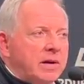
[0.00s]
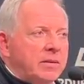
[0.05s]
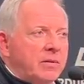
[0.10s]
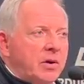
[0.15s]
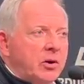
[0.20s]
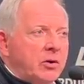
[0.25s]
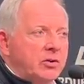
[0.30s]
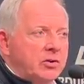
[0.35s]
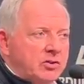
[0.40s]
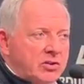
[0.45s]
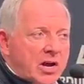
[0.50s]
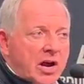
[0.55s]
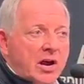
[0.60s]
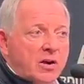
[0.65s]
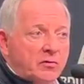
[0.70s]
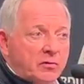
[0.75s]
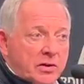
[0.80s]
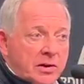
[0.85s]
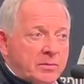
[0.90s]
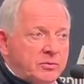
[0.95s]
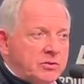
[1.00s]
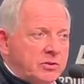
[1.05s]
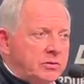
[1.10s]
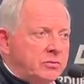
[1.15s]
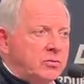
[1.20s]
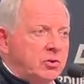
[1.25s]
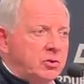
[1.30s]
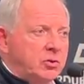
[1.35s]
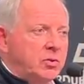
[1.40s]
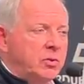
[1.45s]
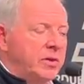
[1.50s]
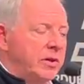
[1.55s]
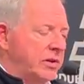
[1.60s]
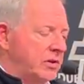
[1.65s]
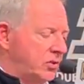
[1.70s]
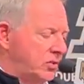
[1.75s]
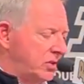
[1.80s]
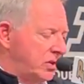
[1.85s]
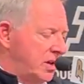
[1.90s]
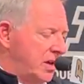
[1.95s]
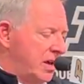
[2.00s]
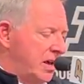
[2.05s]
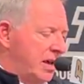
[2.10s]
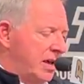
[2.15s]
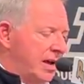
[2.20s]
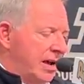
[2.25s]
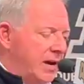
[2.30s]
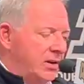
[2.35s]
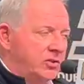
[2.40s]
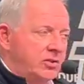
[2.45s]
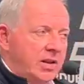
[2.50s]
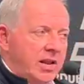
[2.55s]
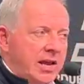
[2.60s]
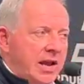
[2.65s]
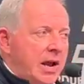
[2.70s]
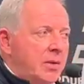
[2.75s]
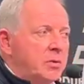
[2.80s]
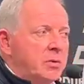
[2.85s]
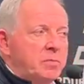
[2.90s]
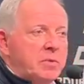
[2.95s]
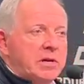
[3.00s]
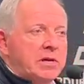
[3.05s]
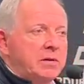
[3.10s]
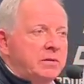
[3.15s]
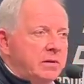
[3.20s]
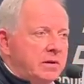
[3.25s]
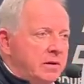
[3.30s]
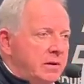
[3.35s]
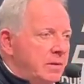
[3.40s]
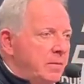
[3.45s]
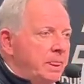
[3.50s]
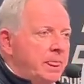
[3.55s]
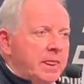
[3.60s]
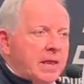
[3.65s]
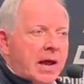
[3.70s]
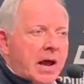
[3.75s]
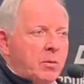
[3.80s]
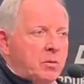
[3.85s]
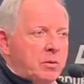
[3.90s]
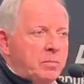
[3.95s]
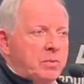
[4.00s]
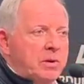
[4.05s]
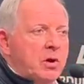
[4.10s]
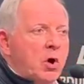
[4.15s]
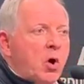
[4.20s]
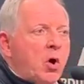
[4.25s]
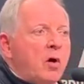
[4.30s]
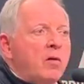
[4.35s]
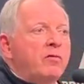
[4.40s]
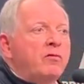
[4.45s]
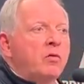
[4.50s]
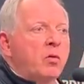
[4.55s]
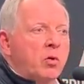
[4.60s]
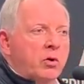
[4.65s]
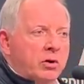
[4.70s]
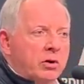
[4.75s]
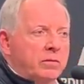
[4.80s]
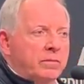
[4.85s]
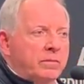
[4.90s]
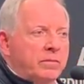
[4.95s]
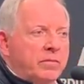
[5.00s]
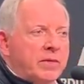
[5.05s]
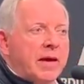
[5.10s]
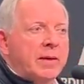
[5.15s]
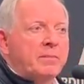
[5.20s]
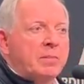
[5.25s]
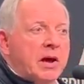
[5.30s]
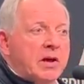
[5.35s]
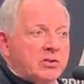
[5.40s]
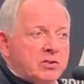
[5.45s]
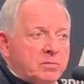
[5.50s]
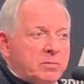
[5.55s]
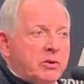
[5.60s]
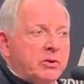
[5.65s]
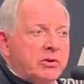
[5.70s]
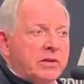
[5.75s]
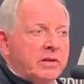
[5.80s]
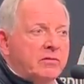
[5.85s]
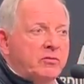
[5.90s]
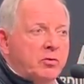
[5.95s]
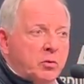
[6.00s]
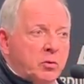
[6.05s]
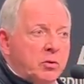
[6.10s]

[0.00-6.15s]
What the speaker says: our desire for him to do this, I said, hey, I would be all for that possibility. If you